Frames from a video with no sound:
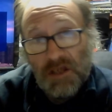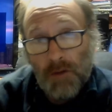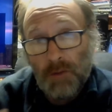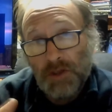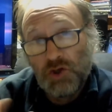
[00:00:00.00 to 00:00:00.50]

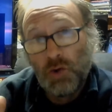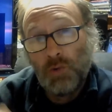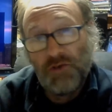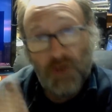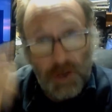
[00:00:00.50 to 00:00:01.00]
you might be
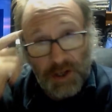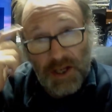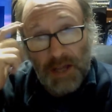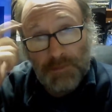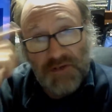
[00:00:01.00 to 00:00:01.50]

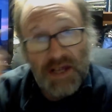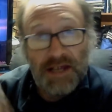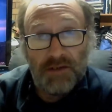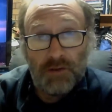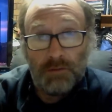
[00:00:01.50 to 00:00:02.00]
short-circuiting
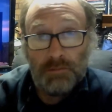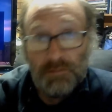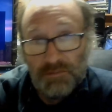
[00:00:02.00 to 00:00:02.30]
upstairs.